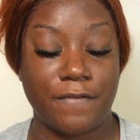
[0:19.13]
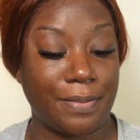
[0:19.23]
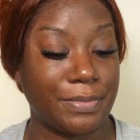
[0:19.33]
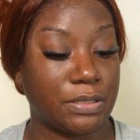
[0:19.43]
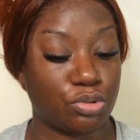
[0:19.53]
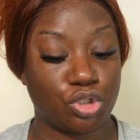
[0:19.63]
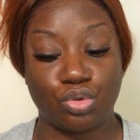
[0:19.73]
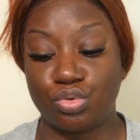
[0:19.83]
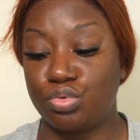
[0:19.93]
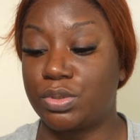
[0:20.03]
find me some
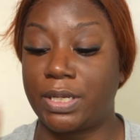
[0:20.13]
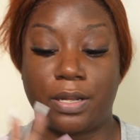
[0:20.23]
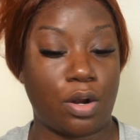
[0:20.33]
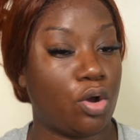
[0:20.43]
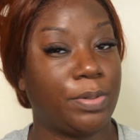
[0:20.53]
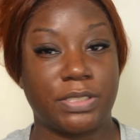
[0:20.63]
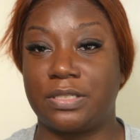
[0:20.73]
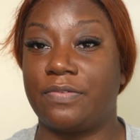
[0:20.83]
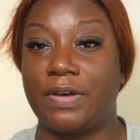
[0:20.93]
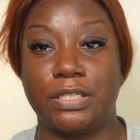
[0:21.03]
shoes i got a whole bunch of
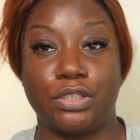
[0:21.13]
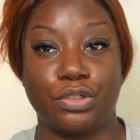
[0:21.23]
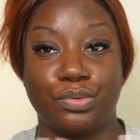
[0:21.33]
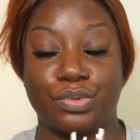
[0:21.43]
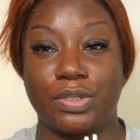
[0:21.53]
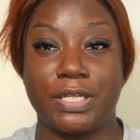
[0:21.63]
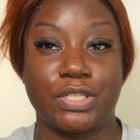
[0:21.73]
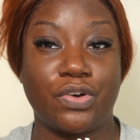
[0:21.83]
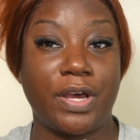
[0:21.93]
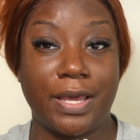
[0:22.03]
stuff i need to do so let's
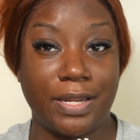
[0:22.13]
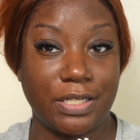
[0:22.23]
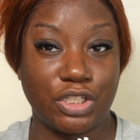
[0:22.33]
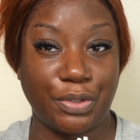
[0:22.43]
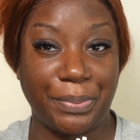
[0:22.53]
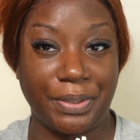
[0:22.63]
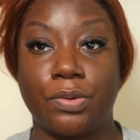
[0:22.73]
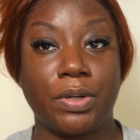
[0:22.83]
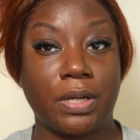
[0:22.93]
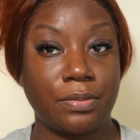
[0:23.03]
go ahead and jump in
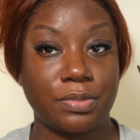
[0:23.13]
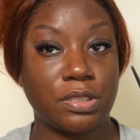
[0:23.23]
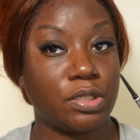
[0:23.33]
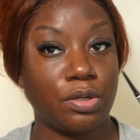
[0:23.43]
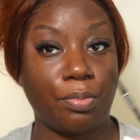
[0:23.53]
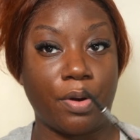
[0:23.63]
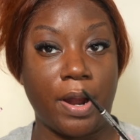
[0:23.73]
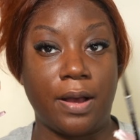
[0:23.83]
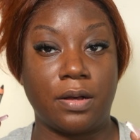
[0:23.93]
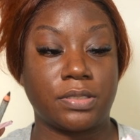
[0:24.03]
when it comes to your
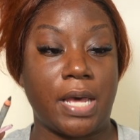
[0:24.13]
brows